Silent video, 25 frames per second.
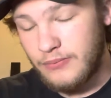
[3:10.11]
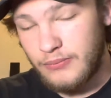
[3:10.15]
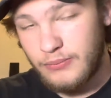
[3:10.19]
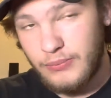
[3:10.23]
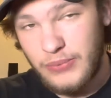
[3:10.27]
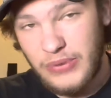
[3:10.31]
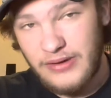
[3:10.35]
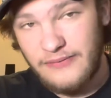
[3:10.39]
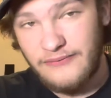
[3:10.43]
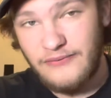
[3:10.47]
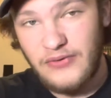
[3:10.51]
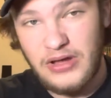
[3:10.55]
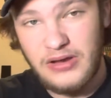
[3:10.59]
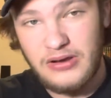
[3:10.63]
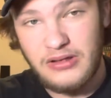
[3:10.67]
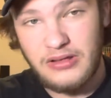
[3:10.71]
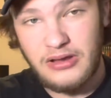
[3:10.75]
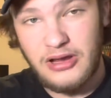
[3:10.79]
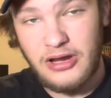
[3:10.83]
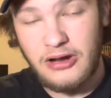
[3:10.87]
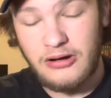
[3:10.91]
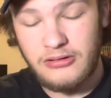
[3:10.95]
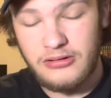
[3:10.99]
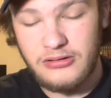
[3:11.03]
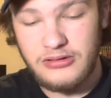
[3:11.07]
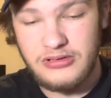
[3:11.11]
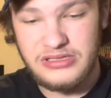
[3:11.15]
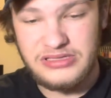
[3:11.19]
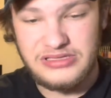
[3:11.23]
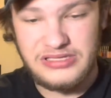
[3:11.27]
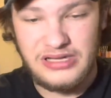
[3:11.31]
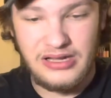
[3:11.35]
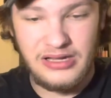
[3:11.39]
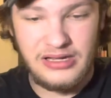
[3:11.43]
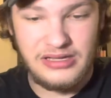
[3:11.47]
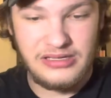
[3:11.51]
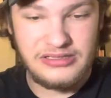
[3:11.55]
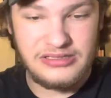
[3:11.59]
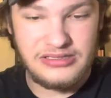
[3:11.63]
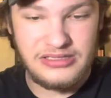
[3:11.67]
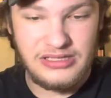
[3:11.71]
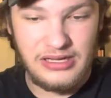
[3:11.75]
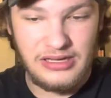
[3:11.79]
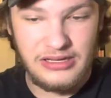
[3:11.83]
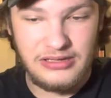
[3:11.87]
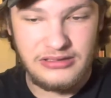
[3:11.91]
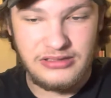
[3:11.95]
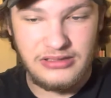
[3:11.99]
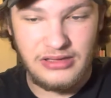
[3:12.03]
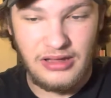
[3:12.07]
Big fan of the character designs
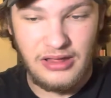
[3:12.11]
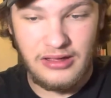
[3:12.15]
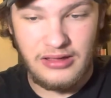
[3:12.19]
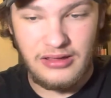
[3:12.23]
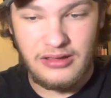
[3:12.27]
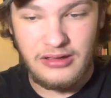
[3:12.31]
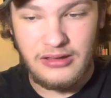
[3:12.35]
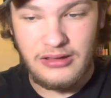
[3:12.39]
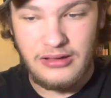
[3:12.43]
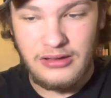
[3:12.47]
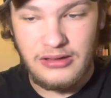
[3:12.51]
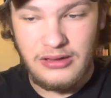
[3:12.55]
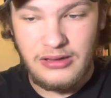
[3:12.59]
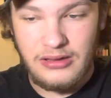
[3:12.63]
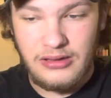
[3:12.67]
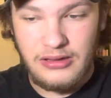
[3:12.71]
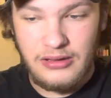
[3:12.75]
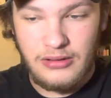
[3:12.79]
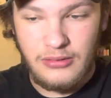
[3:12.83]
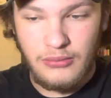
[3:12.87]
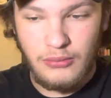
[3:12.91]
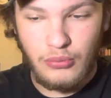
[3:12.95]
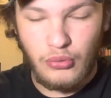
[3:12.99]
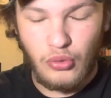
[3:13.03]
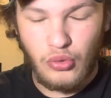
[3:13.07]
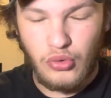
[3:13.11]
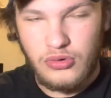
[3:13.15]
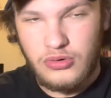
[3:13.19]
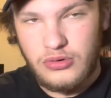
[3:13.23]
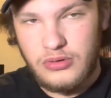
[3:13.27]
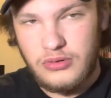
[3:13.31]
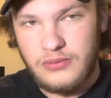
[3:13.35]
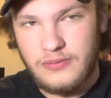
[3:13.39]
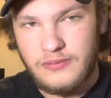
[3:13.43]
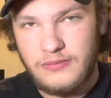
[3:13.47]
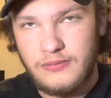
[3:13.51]
and more,